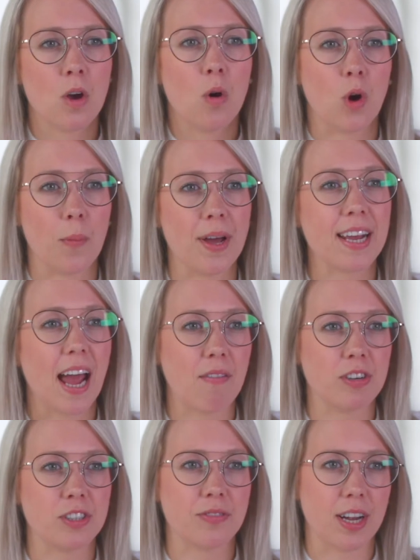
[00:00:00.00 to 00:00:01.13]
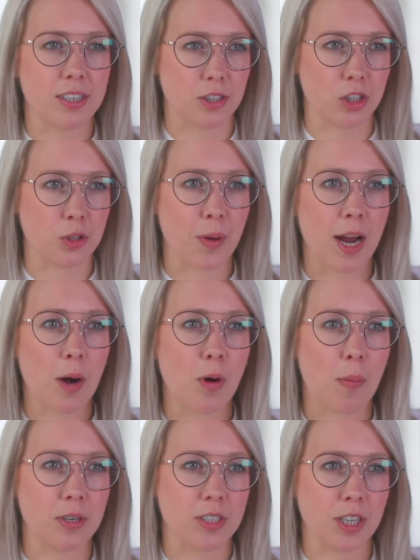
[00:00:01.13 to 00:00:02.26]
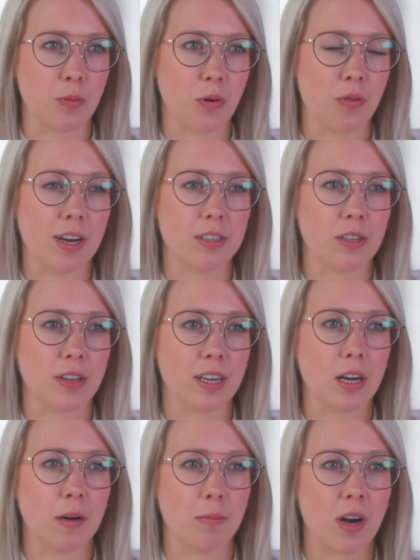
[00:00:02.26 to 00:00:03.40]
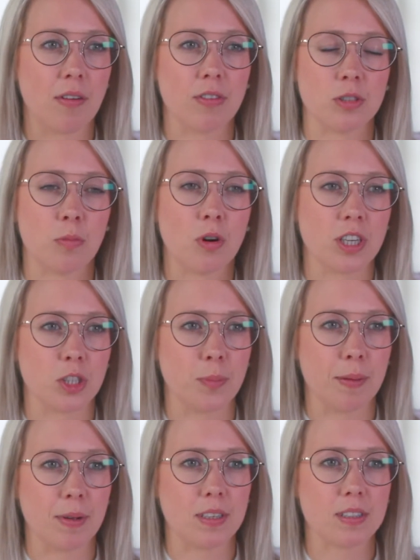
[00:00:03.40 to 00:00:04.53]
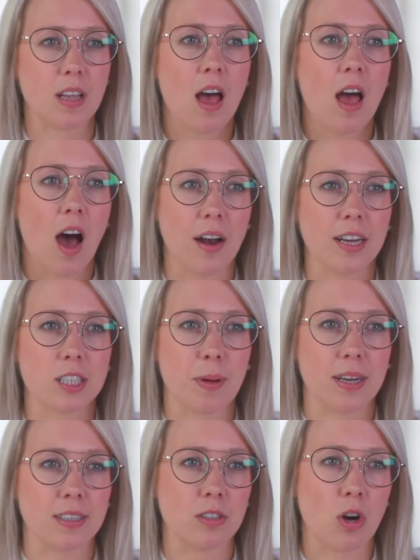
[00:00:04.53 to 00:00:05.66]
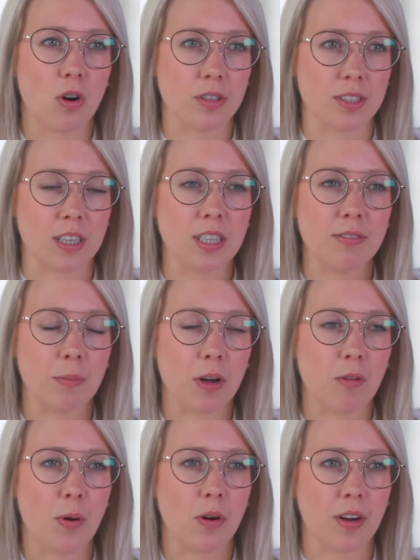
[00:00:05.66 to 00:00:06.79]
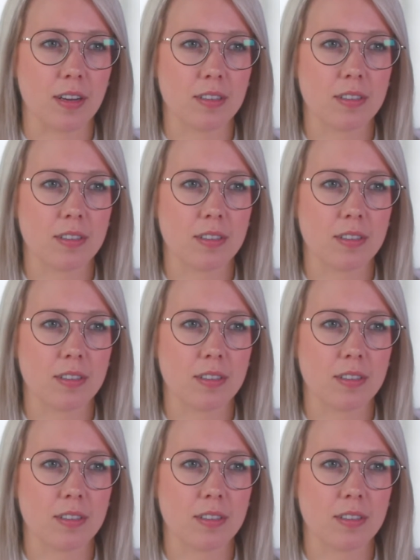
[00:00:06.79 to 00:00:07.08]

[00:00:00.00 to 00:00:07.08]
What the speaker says: While many average investors buy a property where rental income covers mortgage payments, unexpected costs can leave them out of pocket.